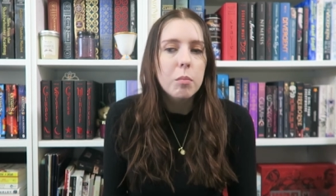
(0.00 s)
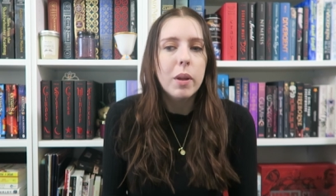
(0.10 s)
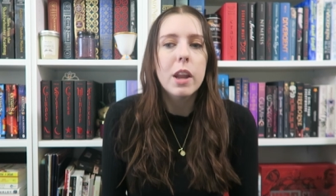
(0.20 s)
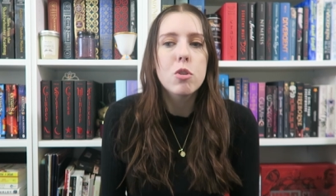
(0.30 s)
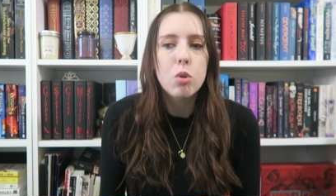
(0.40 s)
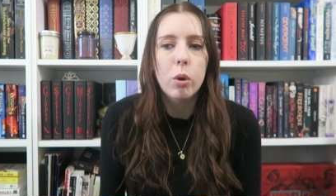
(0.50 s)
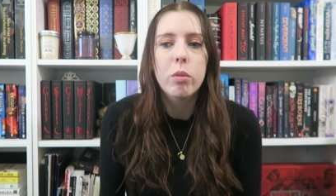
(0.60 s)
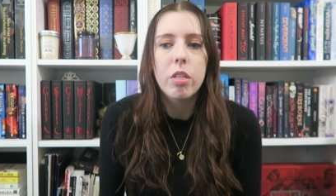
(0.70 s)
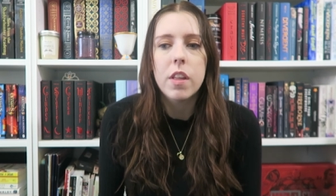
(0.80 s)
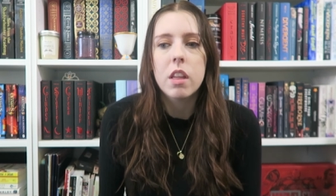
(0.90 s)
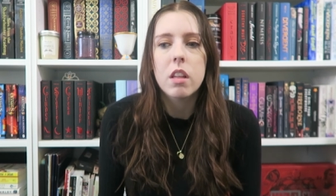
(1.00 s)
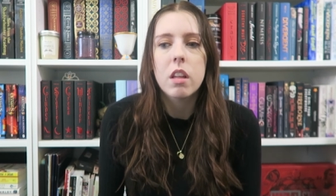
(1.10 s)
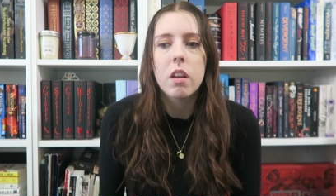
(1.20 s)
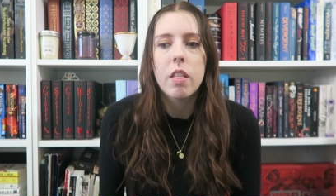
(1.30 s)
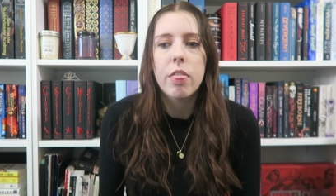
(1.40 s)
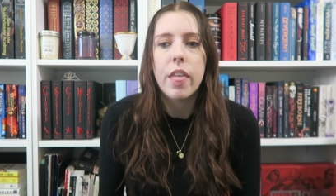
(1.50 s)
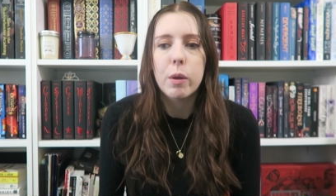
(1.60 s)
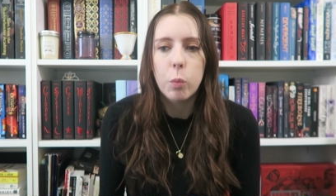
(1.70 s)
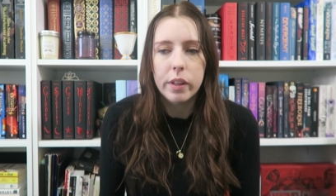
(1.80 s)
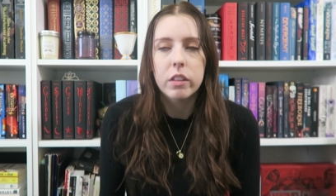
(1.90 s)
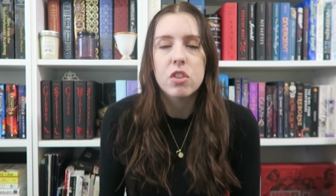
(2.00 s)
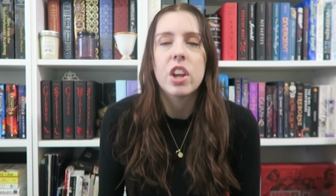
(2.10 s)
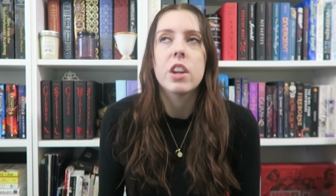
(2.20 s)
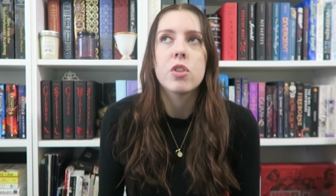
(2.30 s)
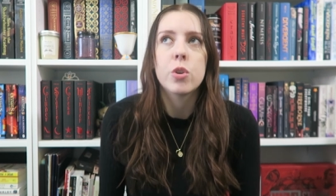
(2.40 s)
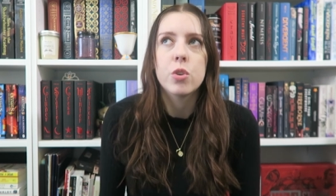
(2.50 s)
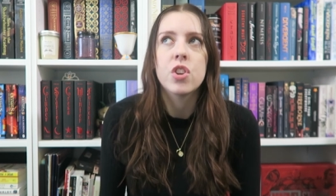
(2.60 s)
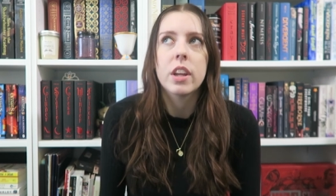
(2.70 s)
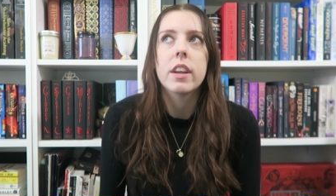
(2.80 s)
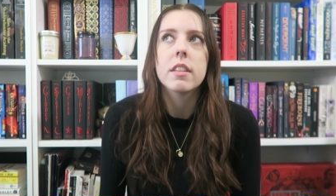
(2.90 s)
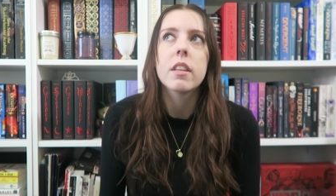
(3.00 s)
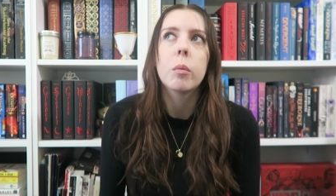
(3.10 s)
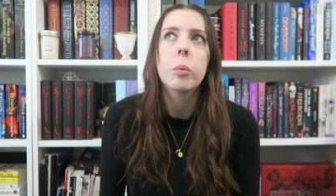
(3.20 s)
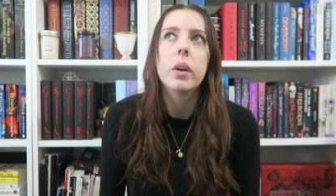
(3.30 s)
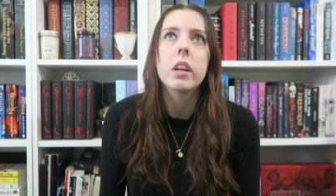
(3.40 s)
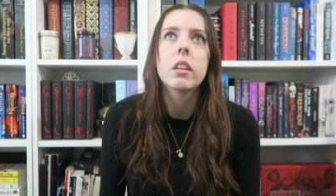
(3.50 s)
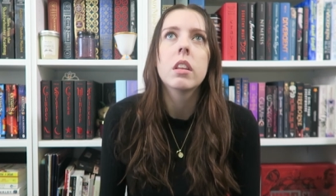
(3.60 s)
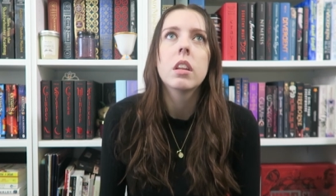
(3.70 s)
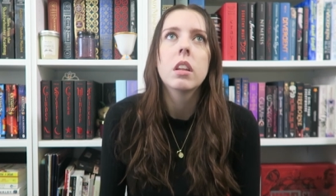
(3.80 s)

But I don't think they will change who she ends up with.